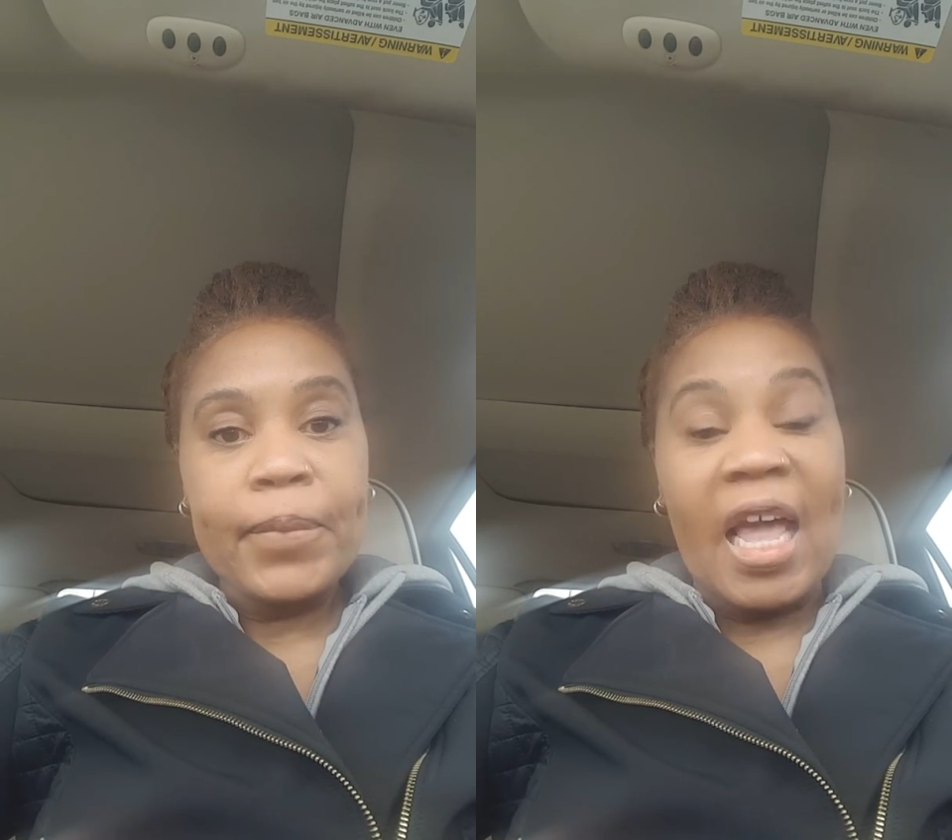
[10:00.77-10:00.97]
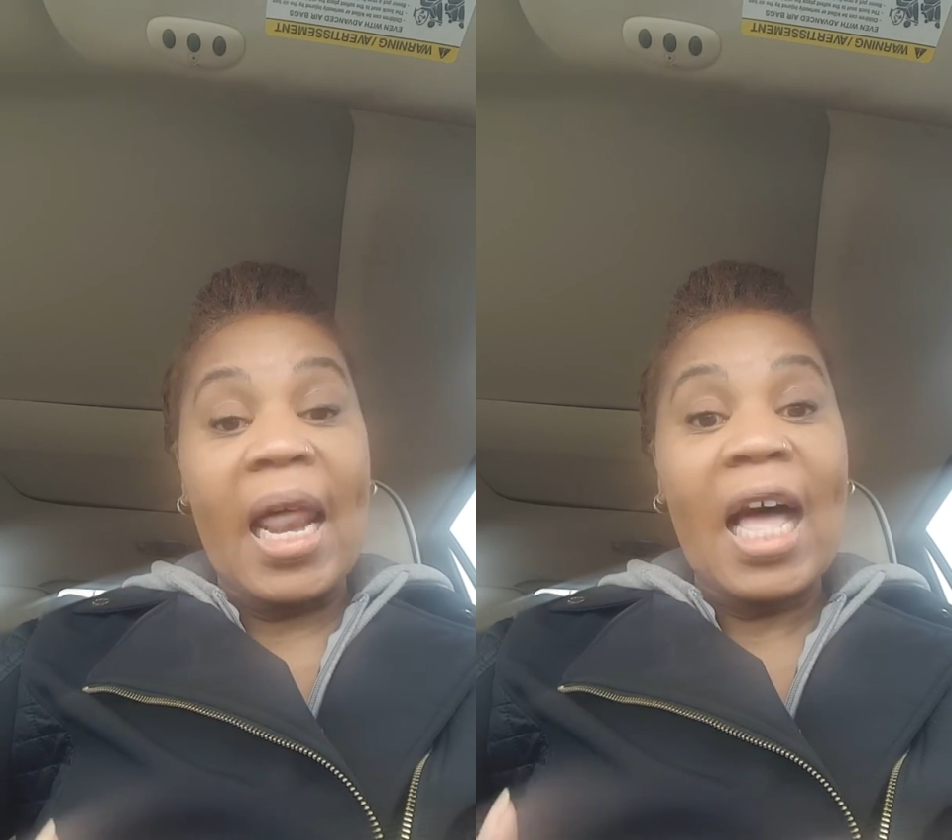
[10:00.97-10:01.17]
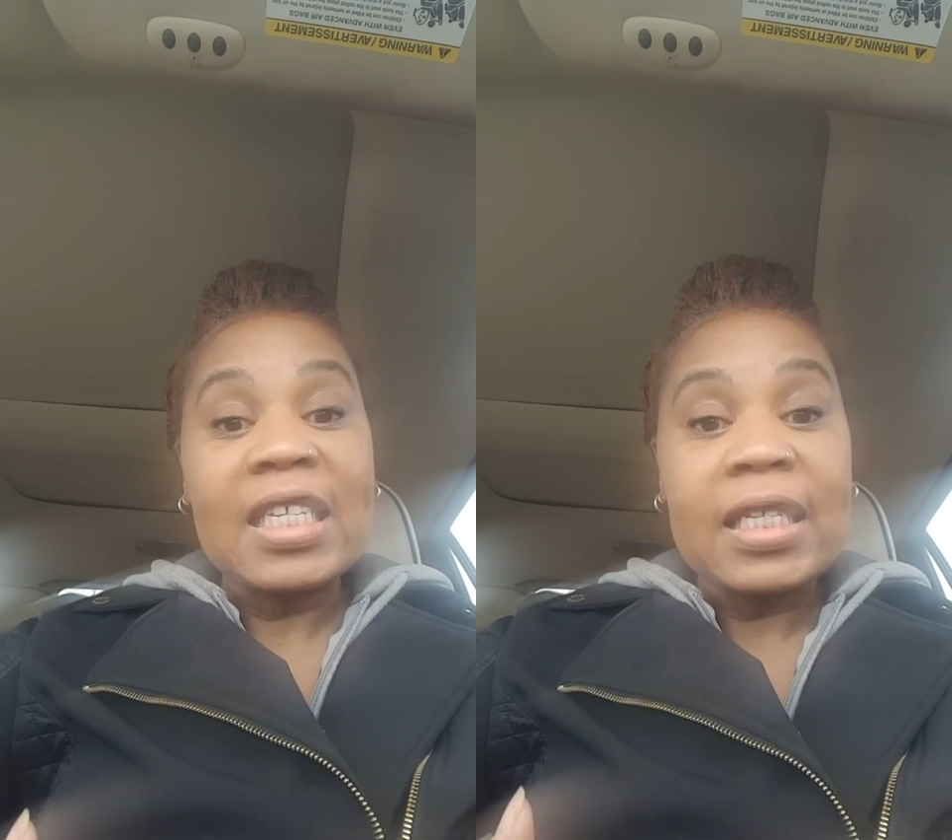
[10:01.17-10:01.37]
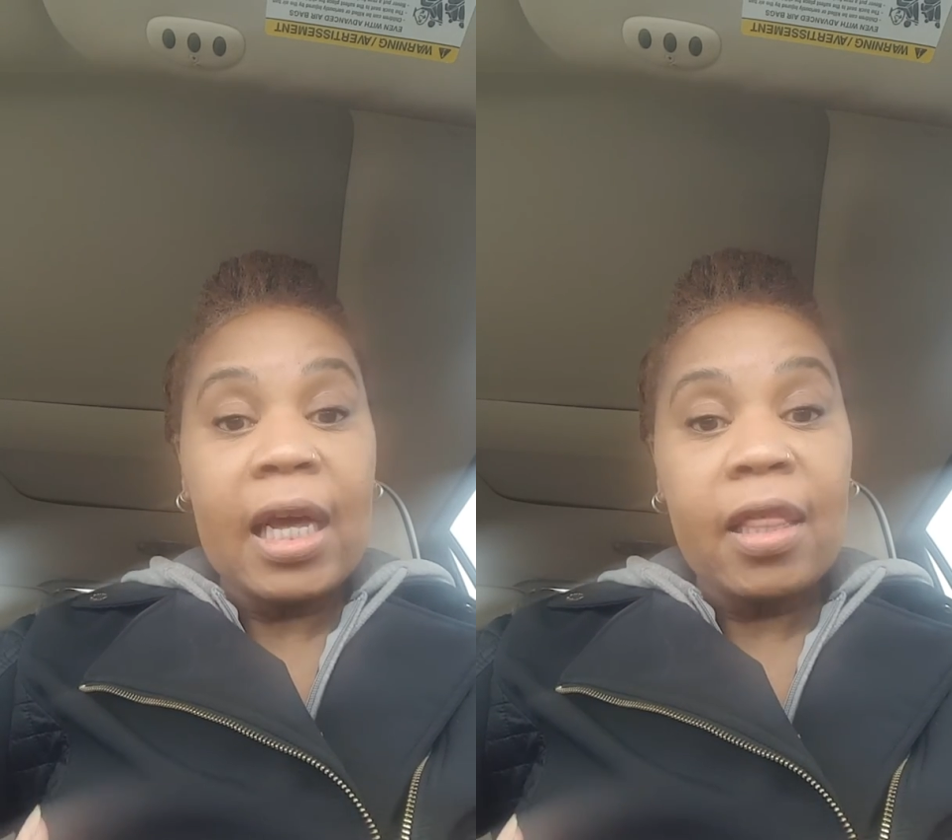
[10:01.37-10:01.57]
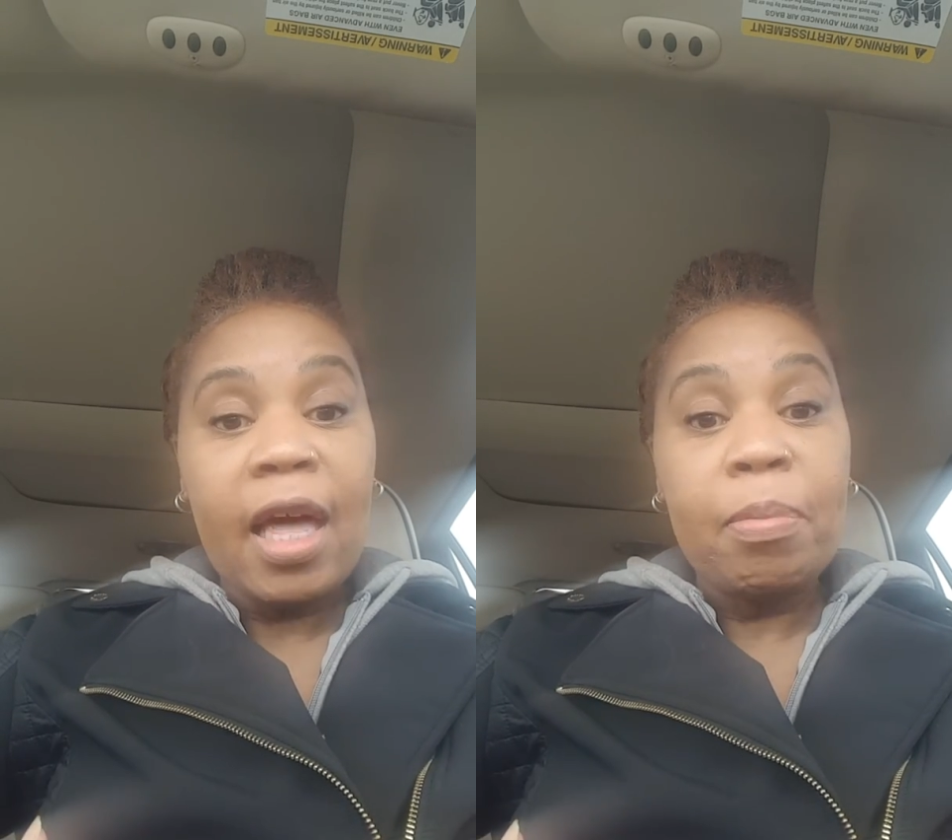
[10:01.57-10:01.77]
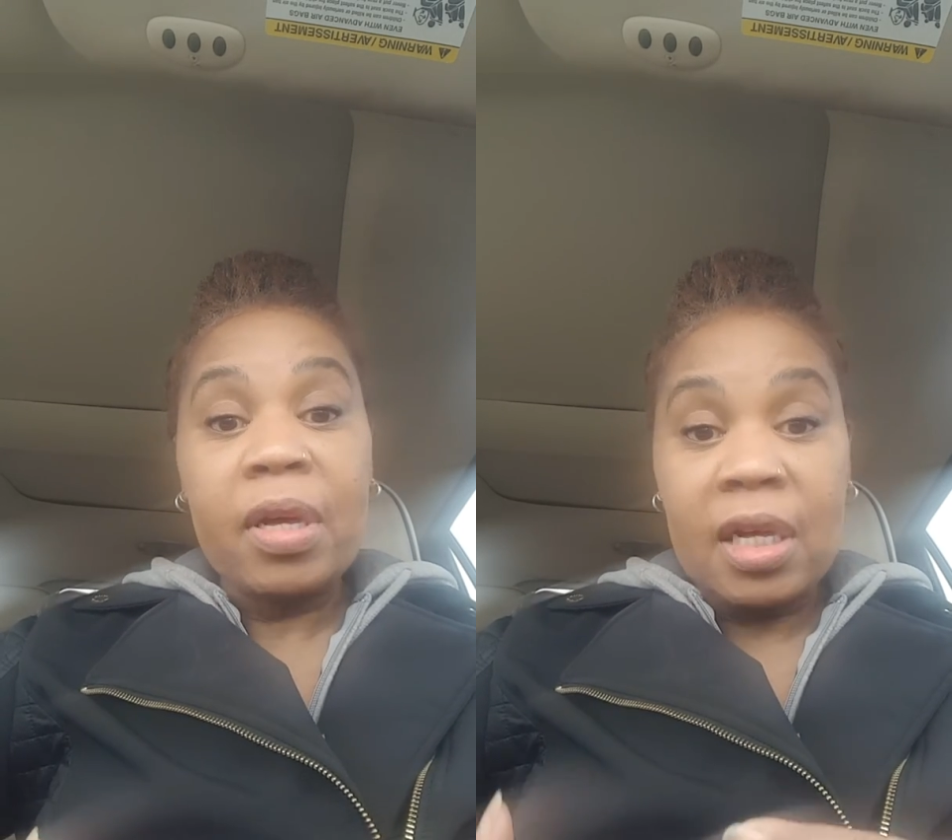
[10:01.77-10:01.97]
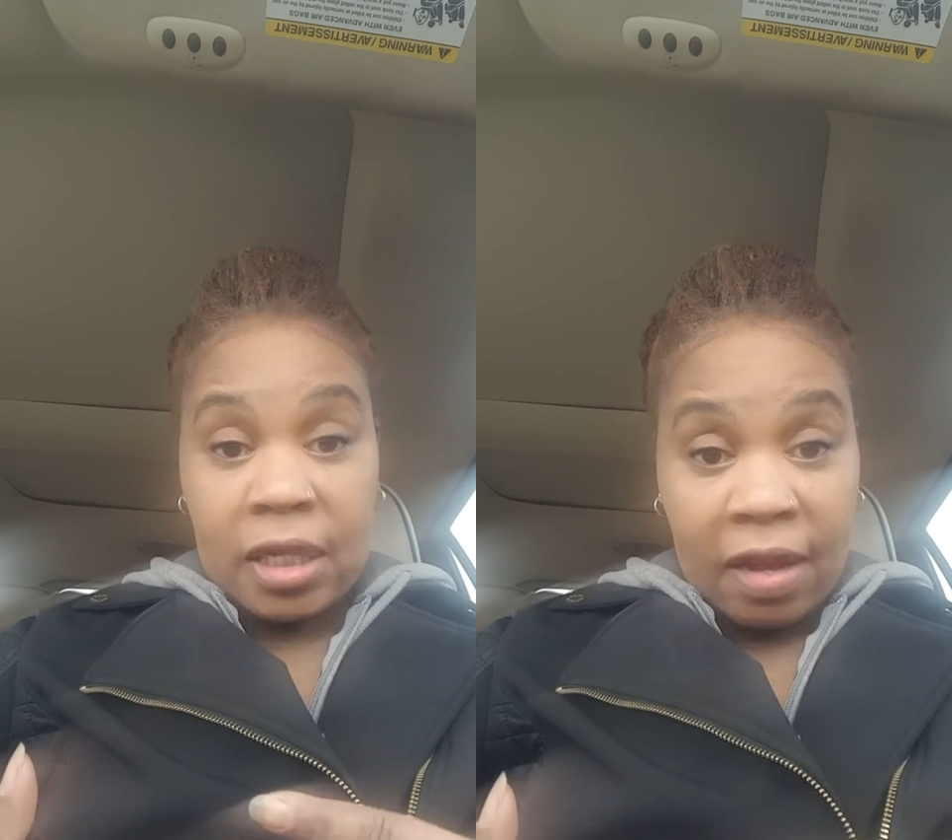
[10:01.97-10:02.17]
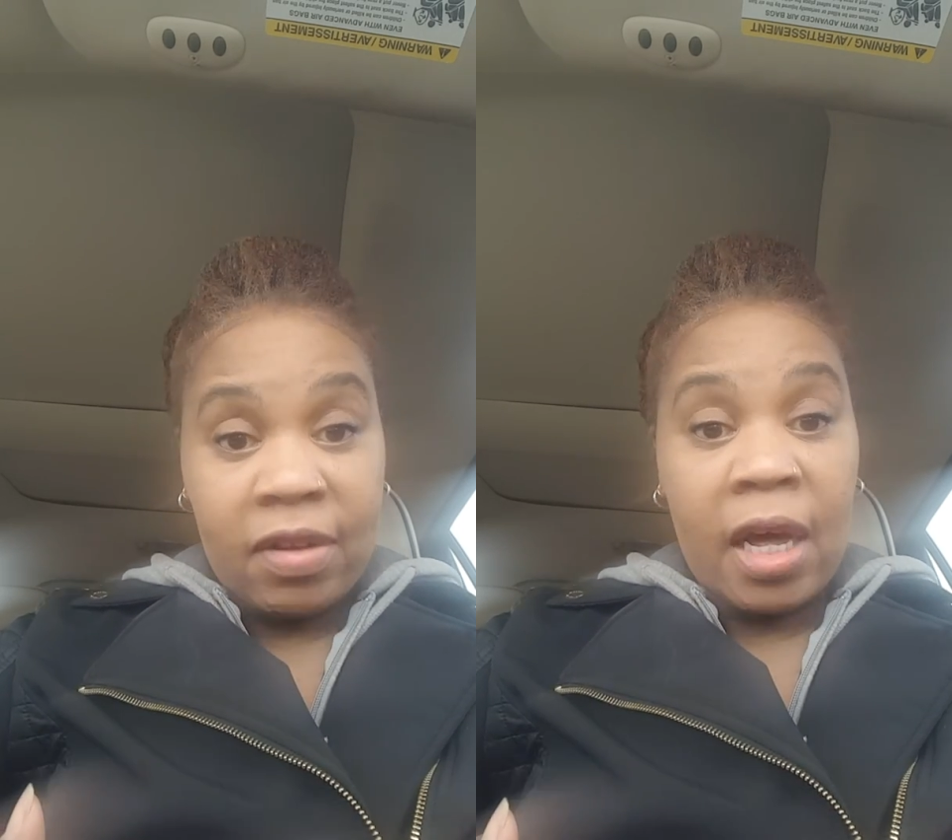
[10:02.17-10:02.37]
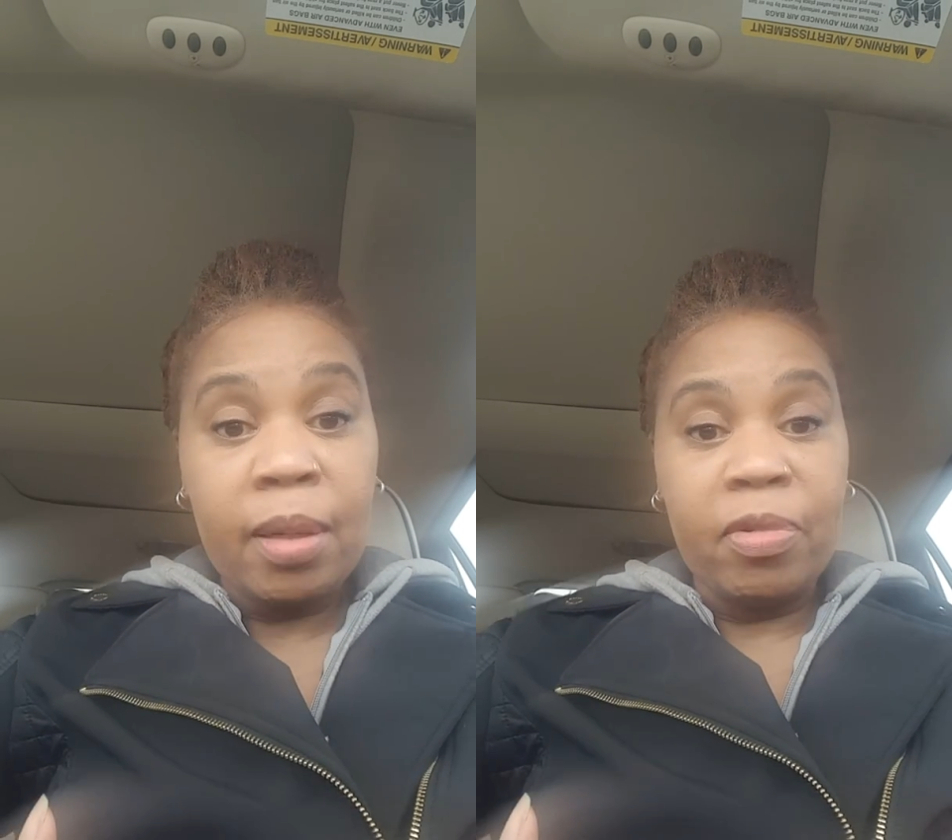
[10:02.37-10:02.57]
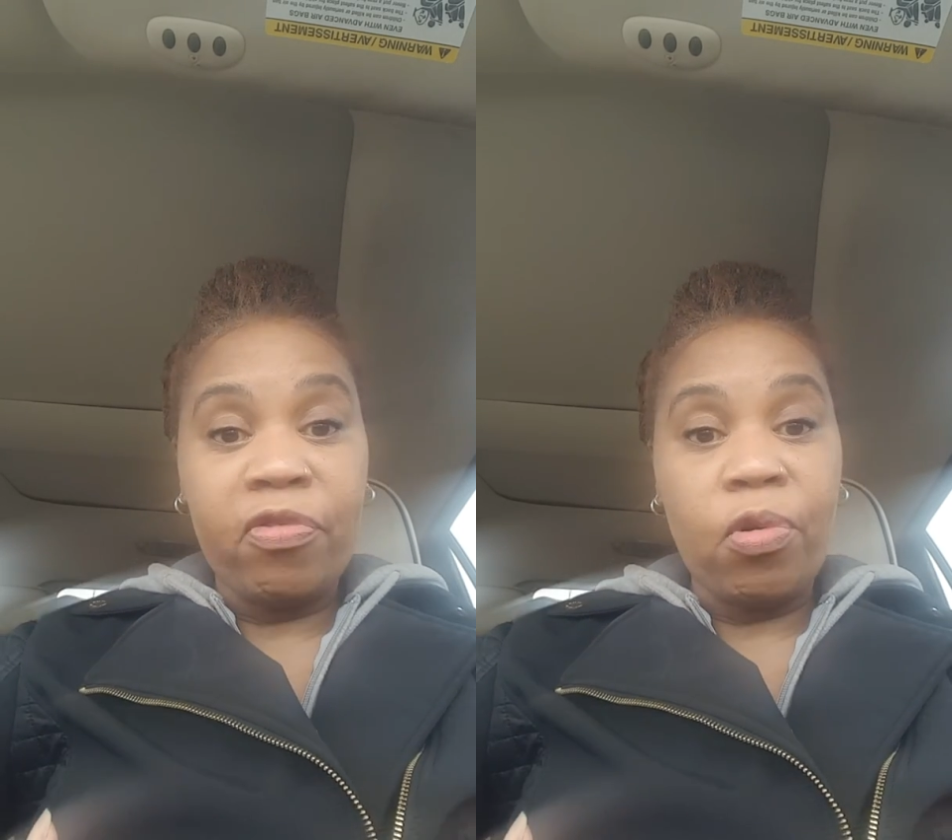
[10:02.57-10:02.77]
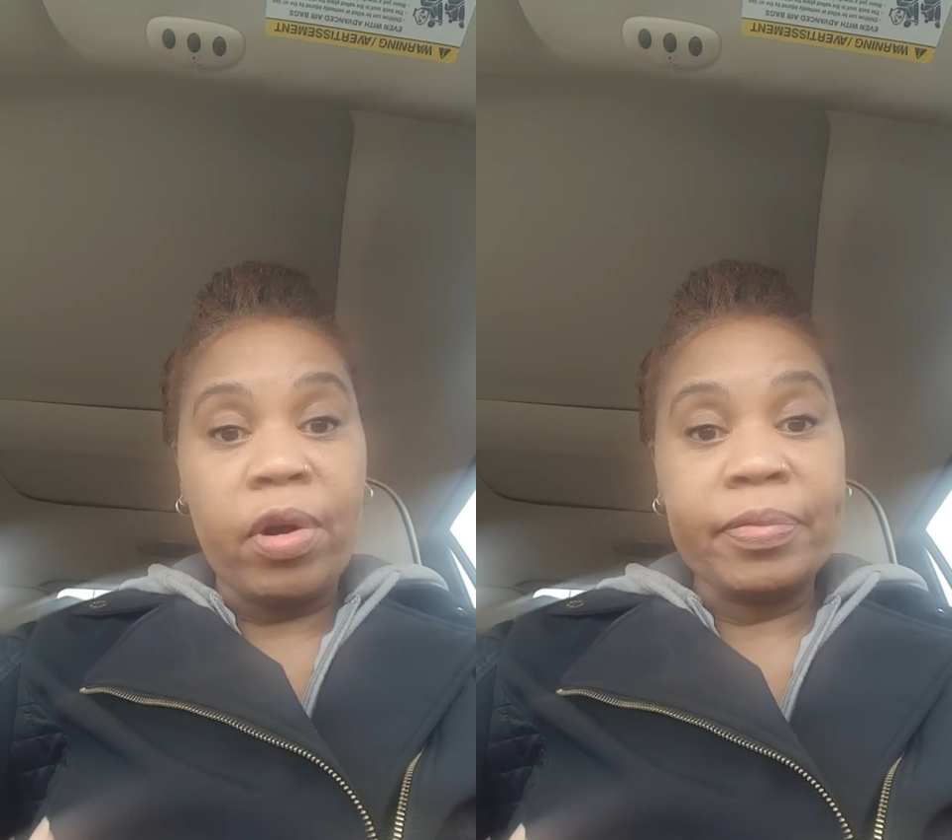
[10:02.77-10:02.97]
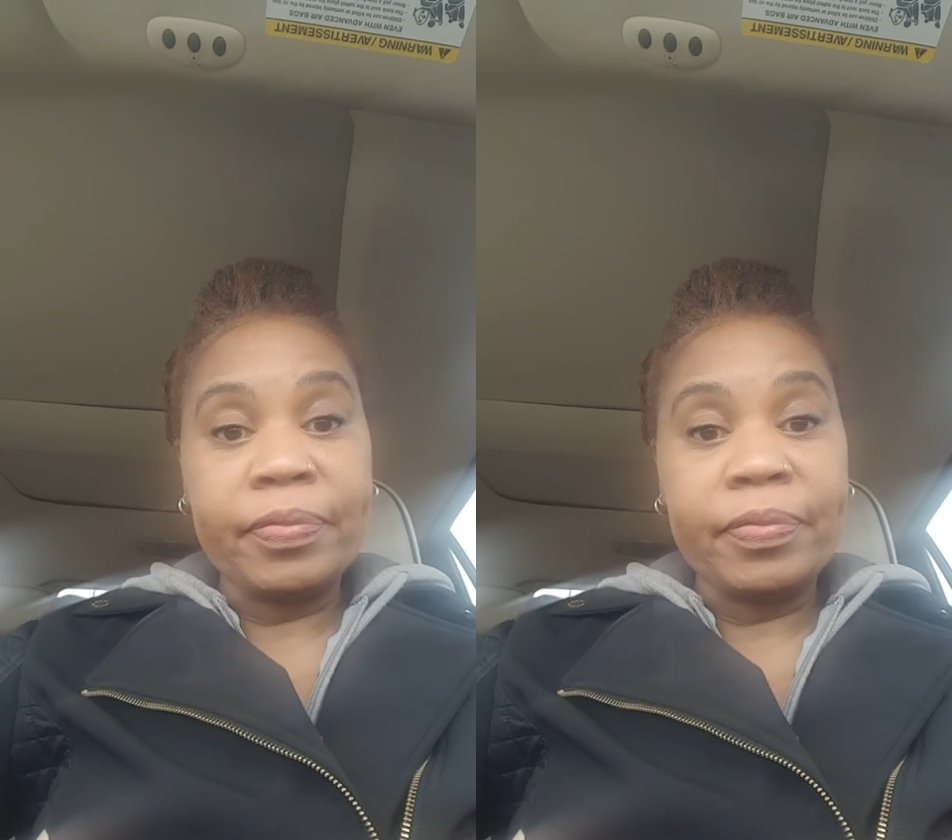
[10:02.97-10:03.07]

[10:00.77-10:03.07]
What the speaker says: And I say that because I've done it before.